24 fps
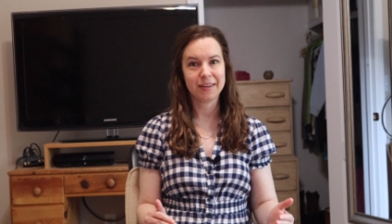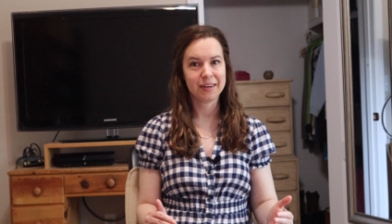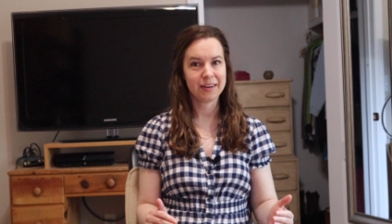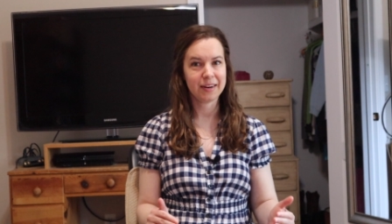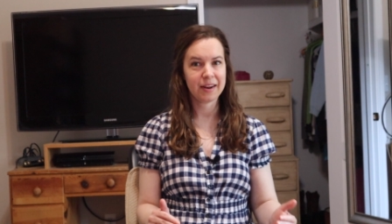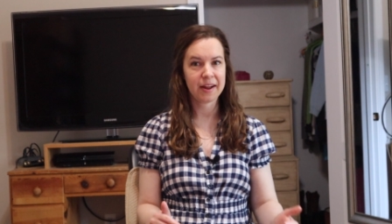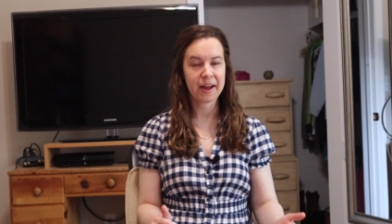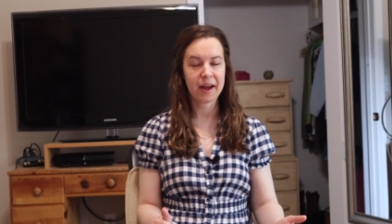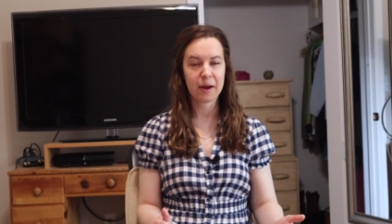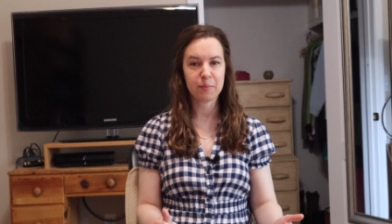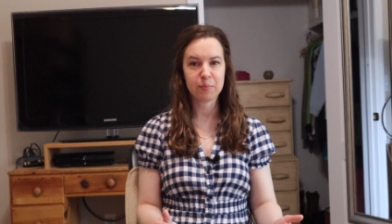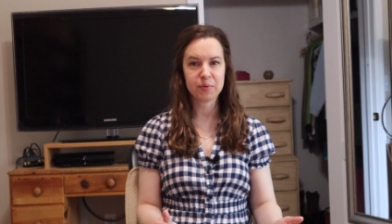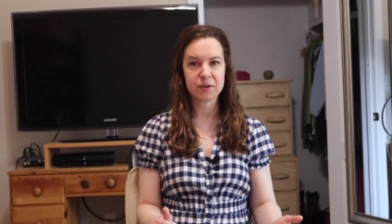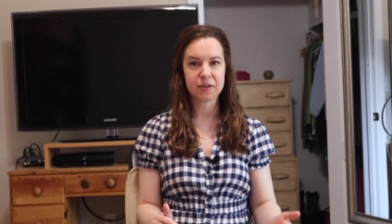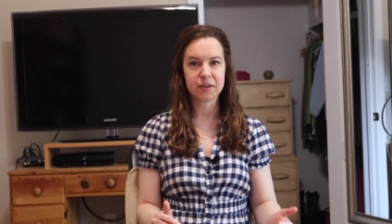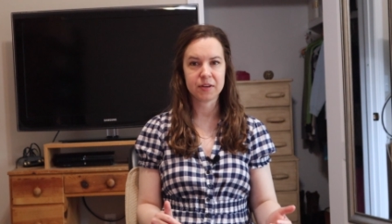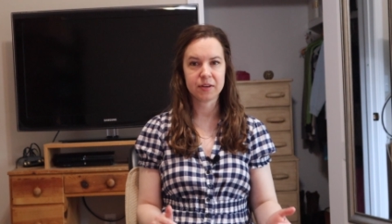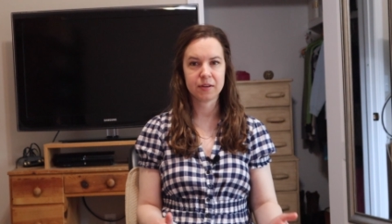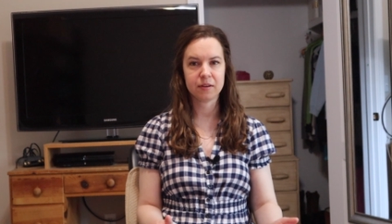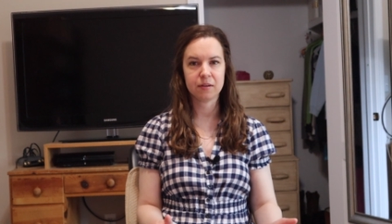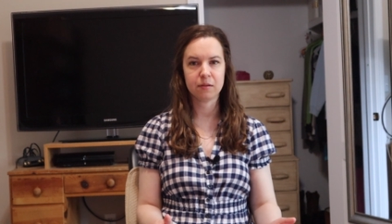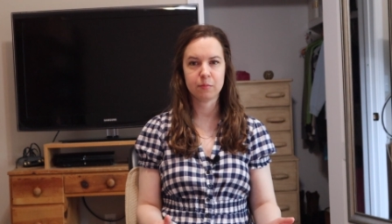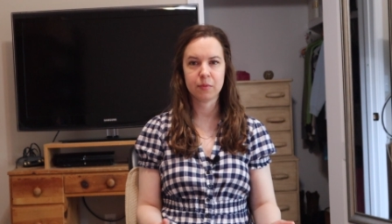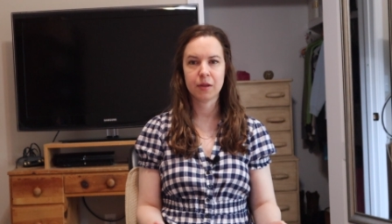that had happened to
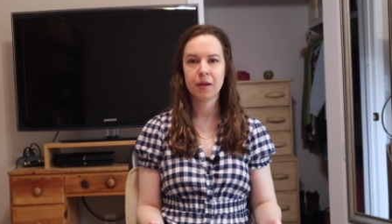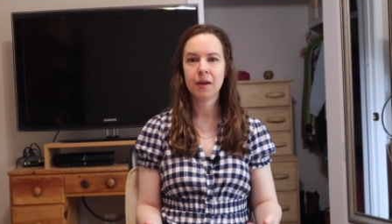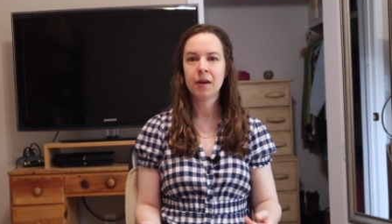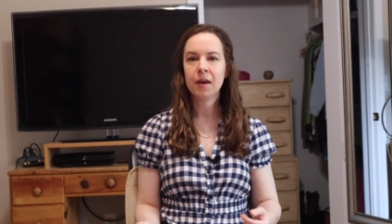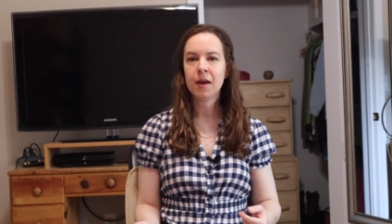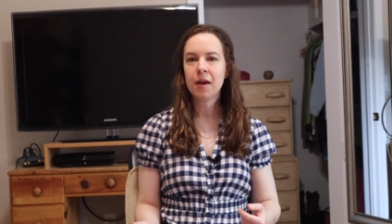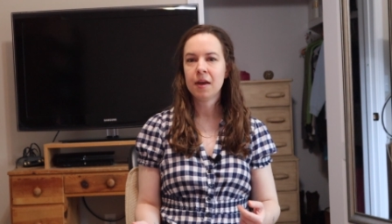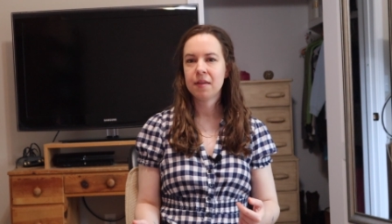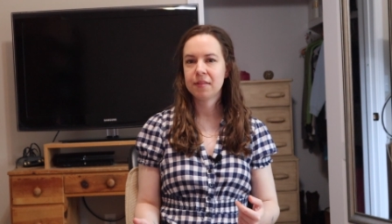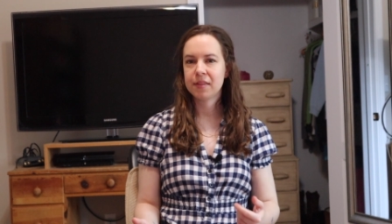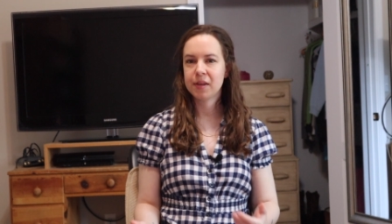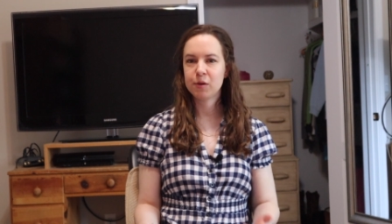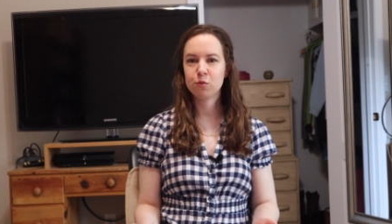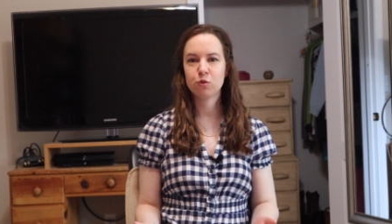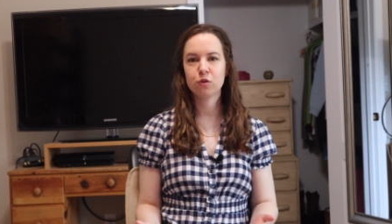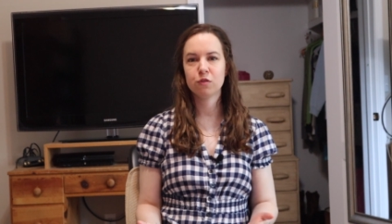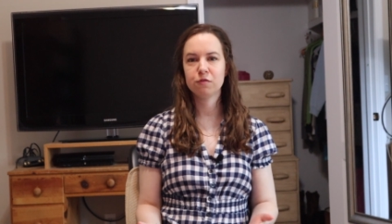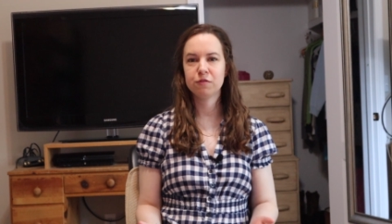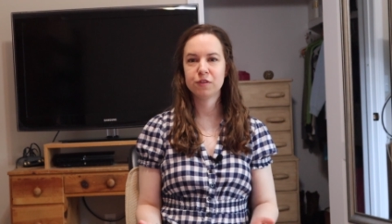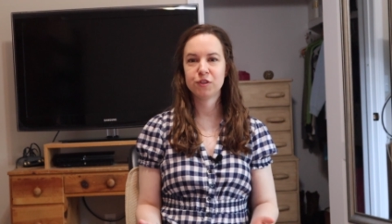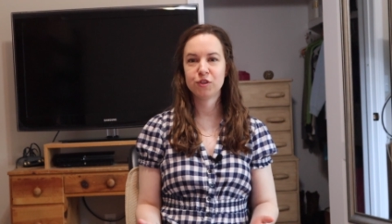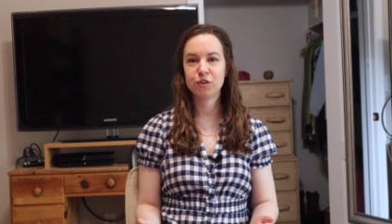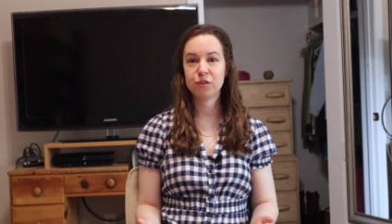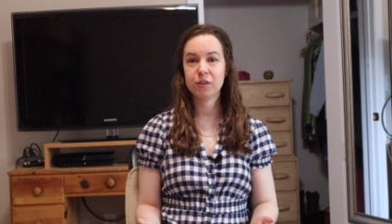him. They were
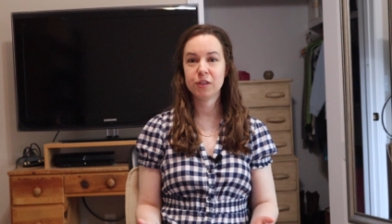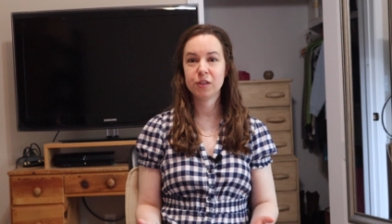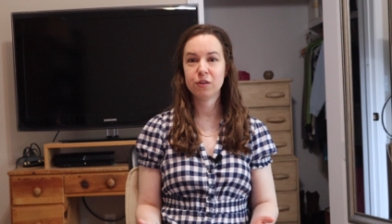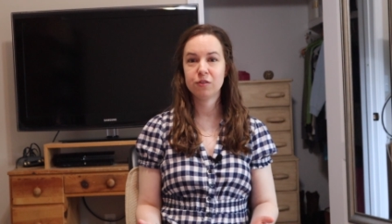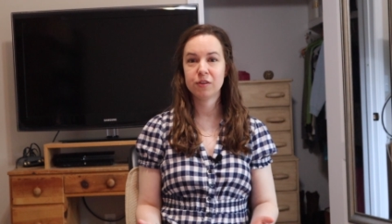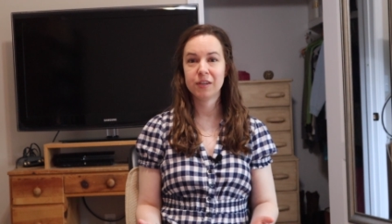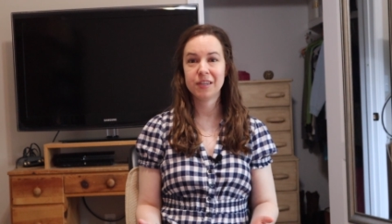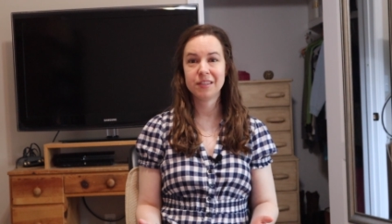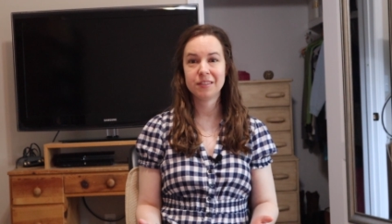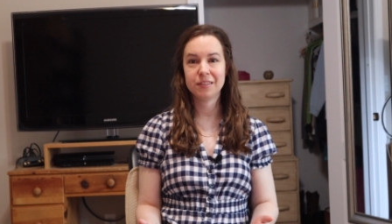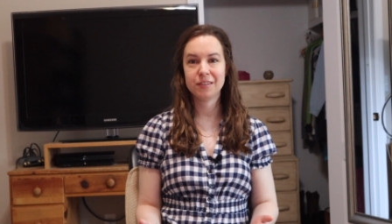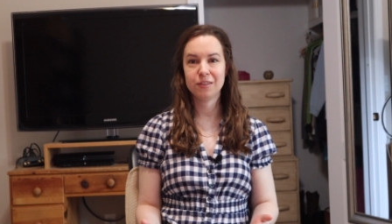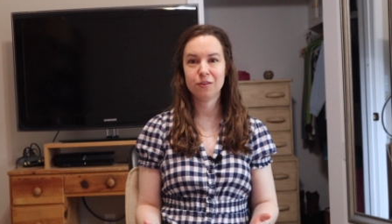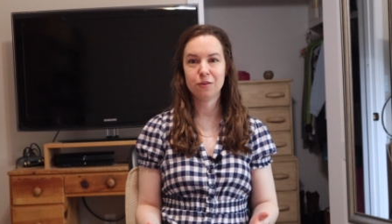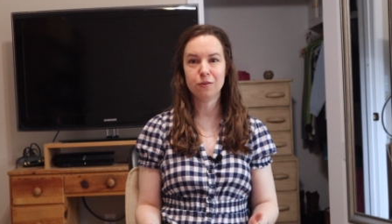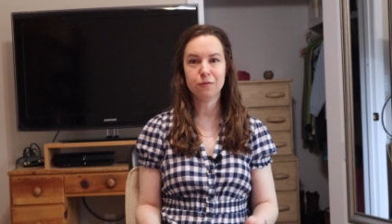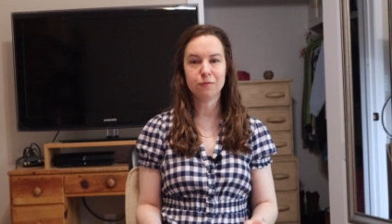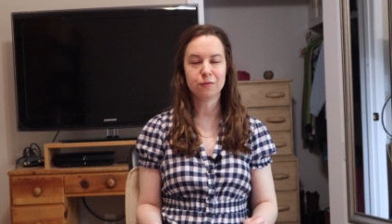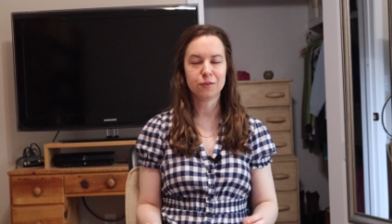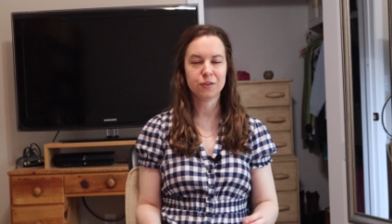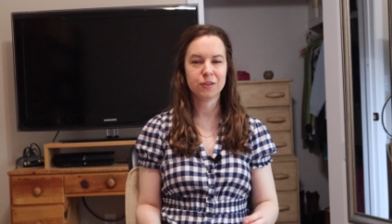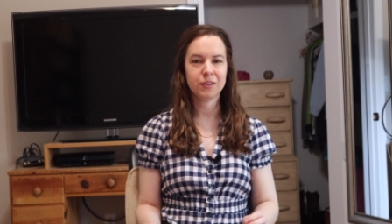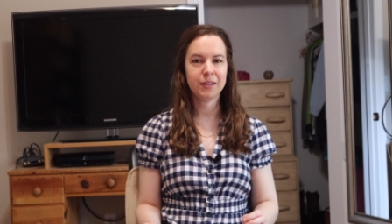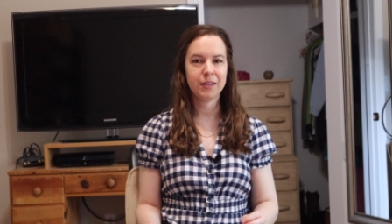eventually granted
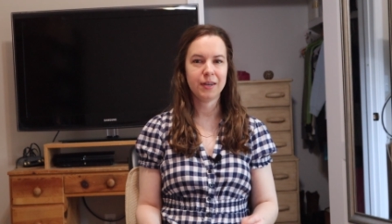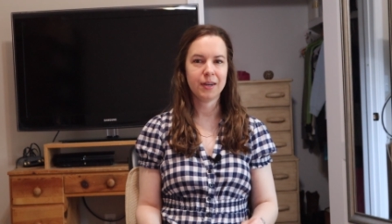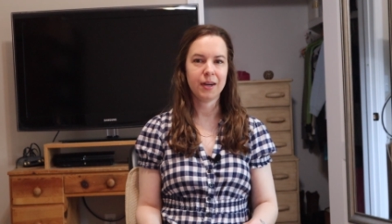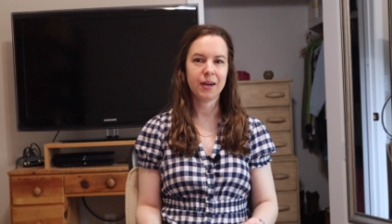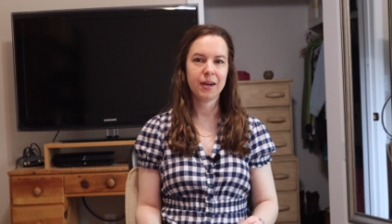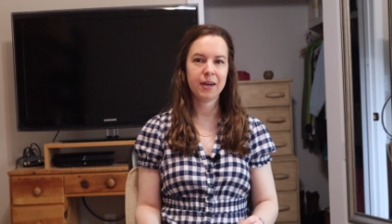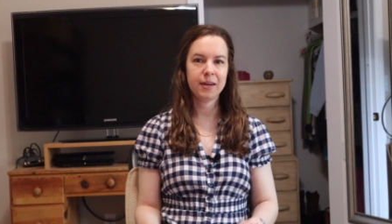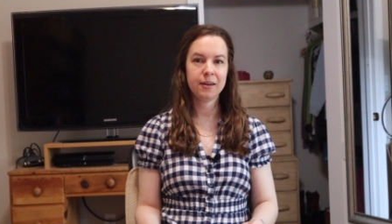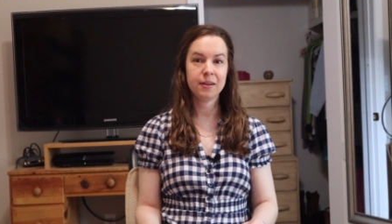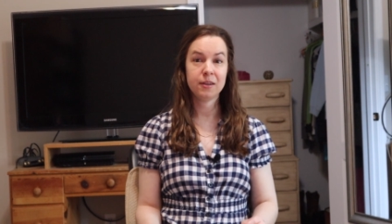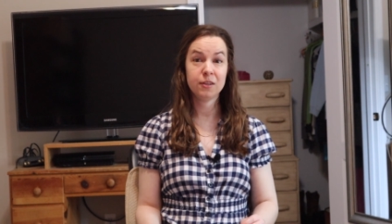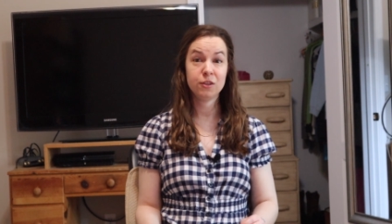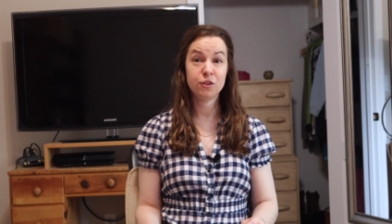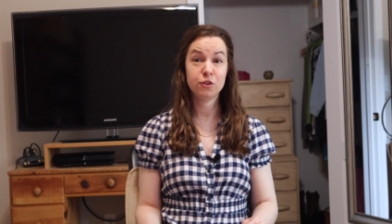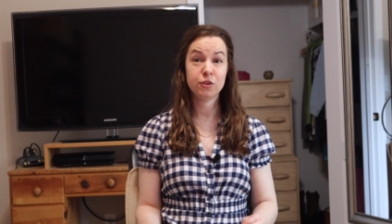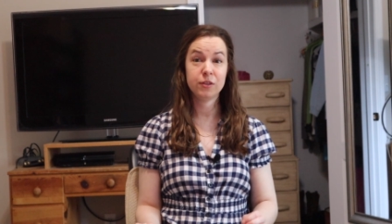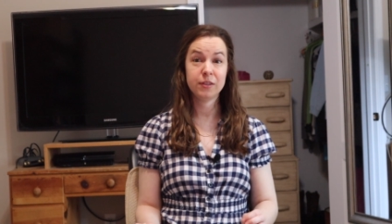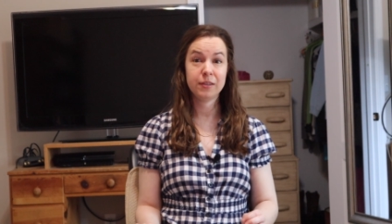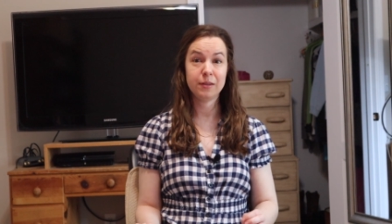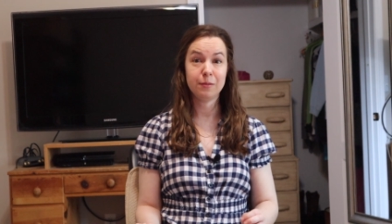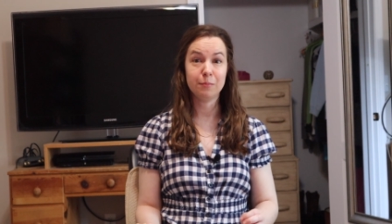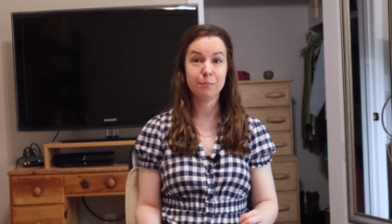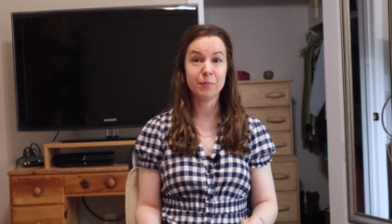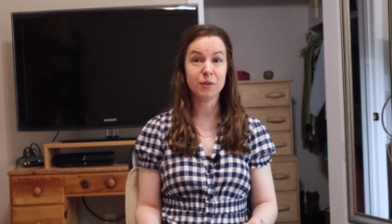over
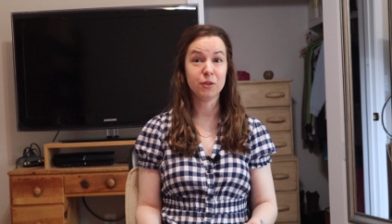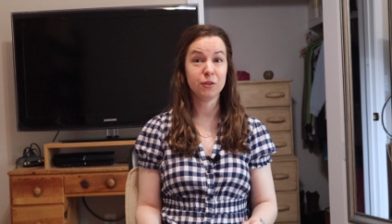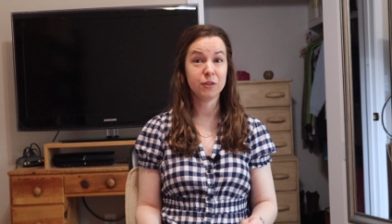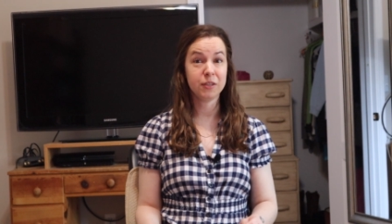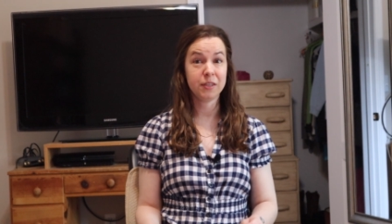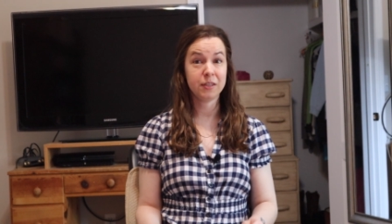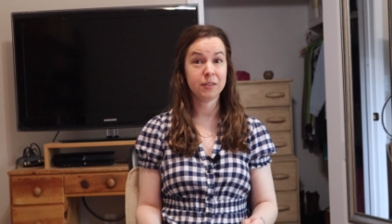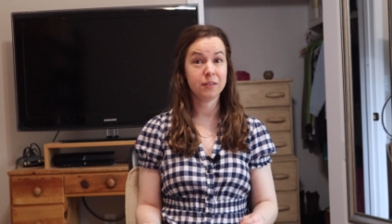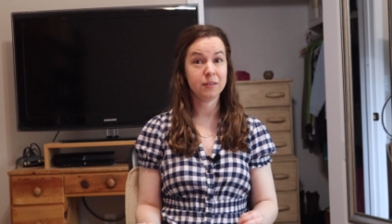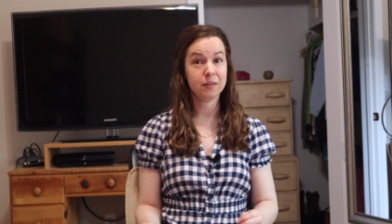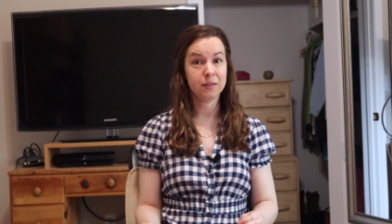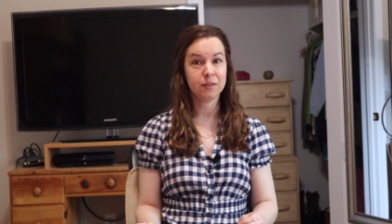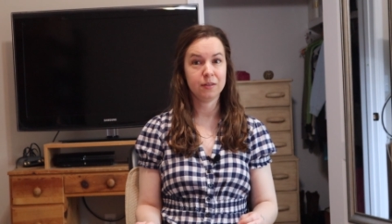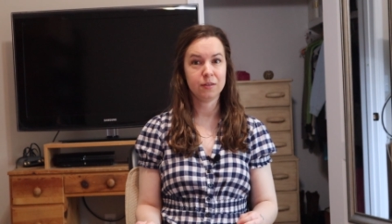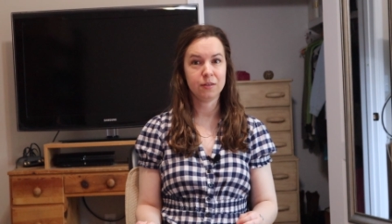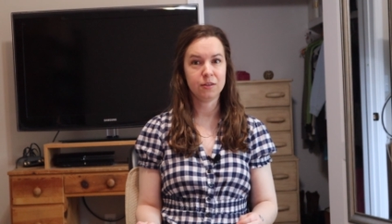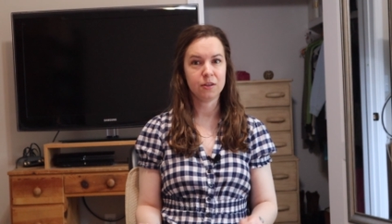$900 million.